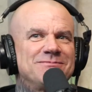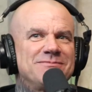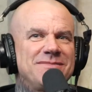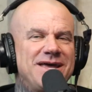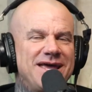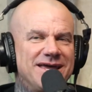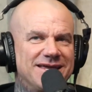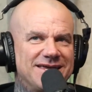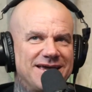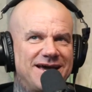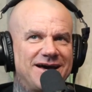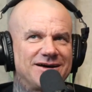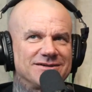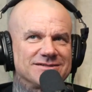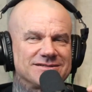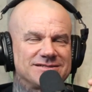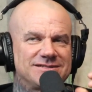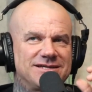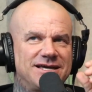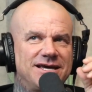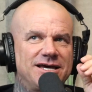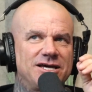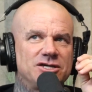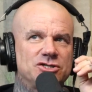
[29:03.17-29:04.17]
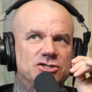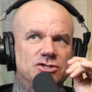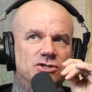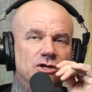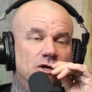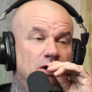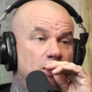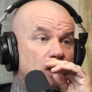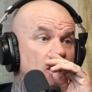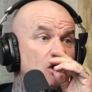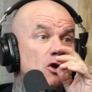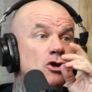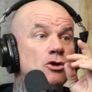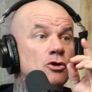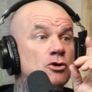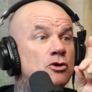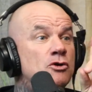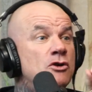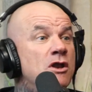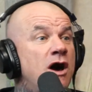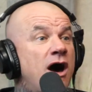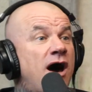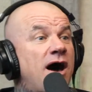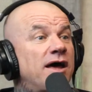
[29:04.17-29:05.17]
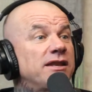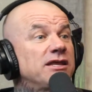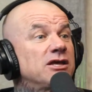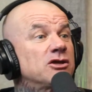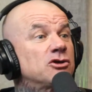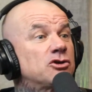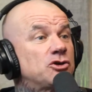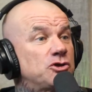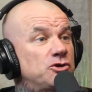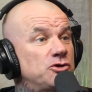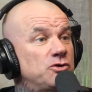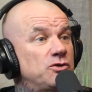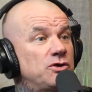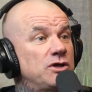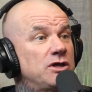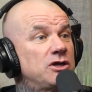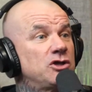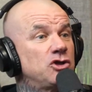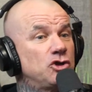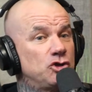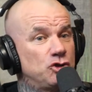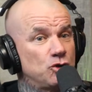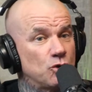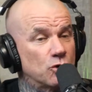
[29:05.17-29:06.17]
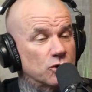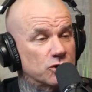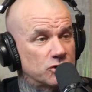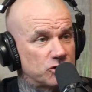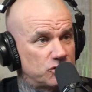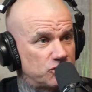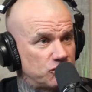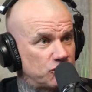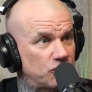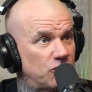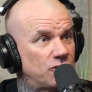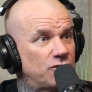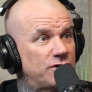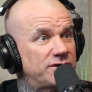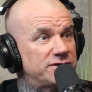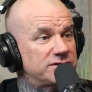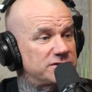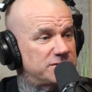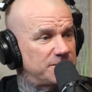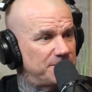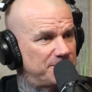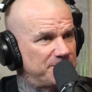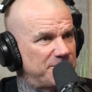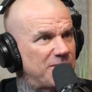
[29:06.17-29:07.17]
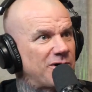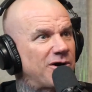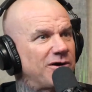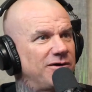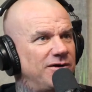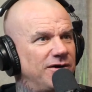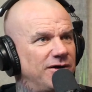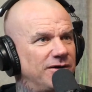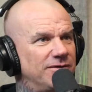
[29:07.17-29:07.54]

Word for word: makeout sesh, not including your current partner.